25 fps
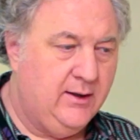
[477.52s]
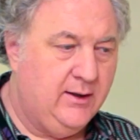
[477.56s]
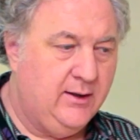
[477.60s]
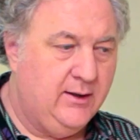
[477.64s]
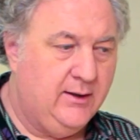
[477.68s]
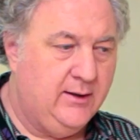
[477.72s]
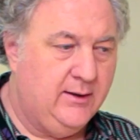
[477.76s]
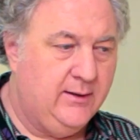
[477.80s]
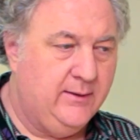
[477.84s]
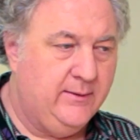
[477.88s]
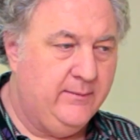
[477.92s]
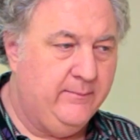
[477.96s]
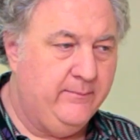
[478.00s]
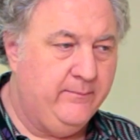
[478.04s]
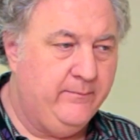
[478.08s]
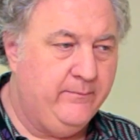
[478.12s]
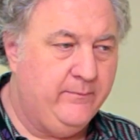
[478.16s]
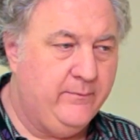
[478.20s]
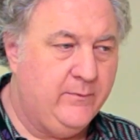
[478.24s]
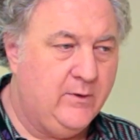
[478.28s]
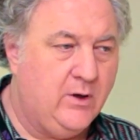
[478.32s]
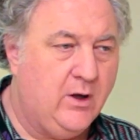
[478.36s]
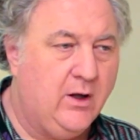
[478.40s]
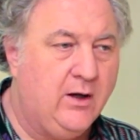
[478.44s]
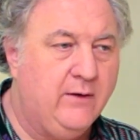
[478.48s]

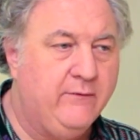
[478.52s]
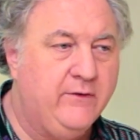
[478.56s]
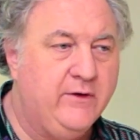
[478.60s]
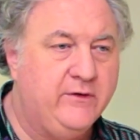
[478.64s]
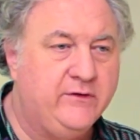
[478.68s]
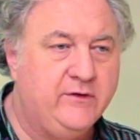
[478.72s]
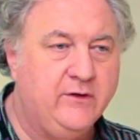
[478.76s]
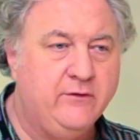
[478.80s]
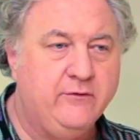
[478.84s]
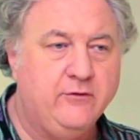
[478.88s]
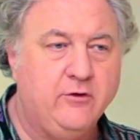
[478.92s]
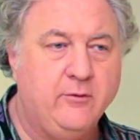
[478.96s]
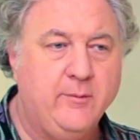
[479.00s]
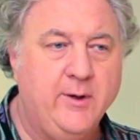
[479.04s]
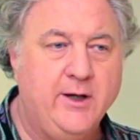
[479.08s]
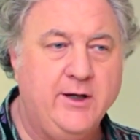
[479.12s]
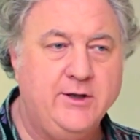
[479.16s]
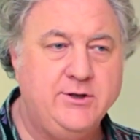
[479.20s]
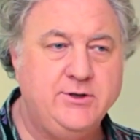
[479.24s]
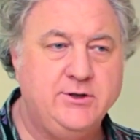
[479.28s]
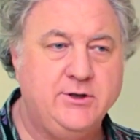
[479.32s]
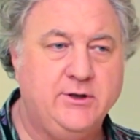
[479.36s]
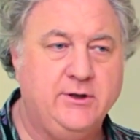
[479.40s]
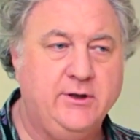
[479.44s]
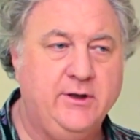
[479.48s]
All of this
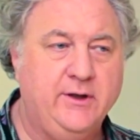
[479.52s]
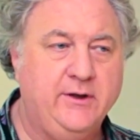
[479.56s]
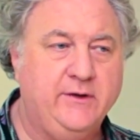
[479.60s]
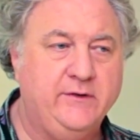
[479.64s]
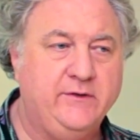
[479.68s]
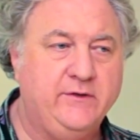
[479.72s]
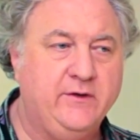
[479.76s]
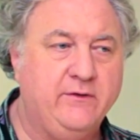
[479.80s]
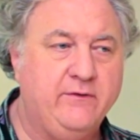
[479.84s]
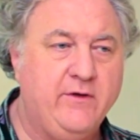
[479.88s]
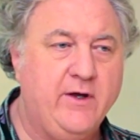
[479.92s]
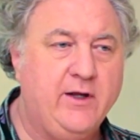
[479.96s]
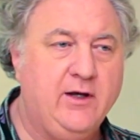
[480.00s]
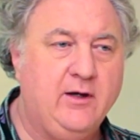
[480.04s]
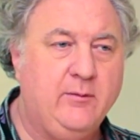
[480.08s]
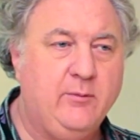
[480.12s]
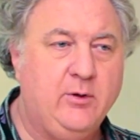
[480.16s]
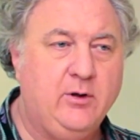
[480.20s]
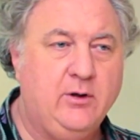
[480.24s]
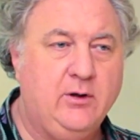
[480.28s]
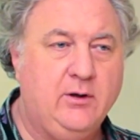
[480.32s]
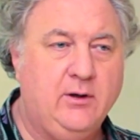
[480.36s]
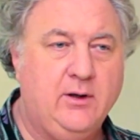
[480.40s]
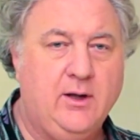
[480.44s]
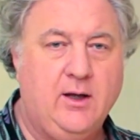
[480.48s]
information is
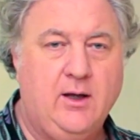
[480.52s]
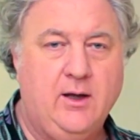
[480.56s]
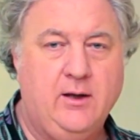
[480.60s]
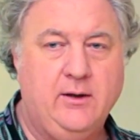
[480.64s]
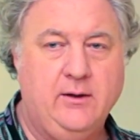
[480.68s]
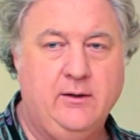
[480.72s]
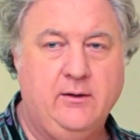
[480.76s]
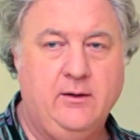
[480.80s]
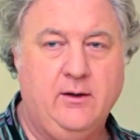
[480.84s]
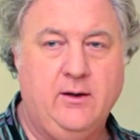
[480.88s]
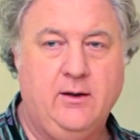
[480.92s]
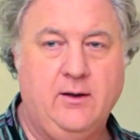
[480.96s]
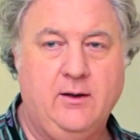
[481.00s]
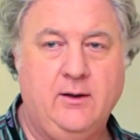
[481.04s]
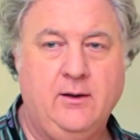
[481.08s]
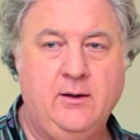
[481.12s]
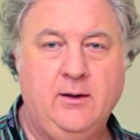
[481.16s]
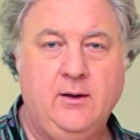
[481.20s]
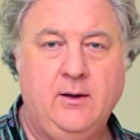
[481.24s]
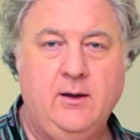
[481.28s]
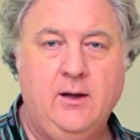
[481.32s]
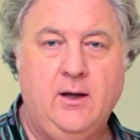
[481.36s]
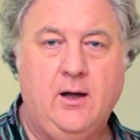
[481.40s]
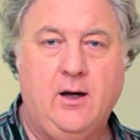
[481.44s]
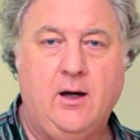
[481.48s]
available on
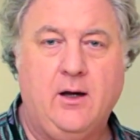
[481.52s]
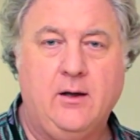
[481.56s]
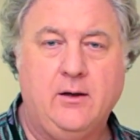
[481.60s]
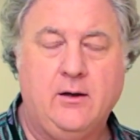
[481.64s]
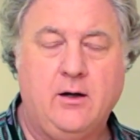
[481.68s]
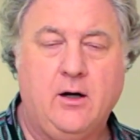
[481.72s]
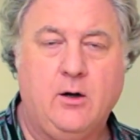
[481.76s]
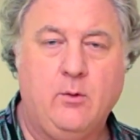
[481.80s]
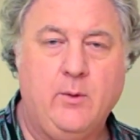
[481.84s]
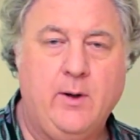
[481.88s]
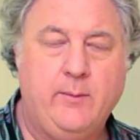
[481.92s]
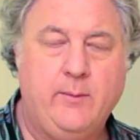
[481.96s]
our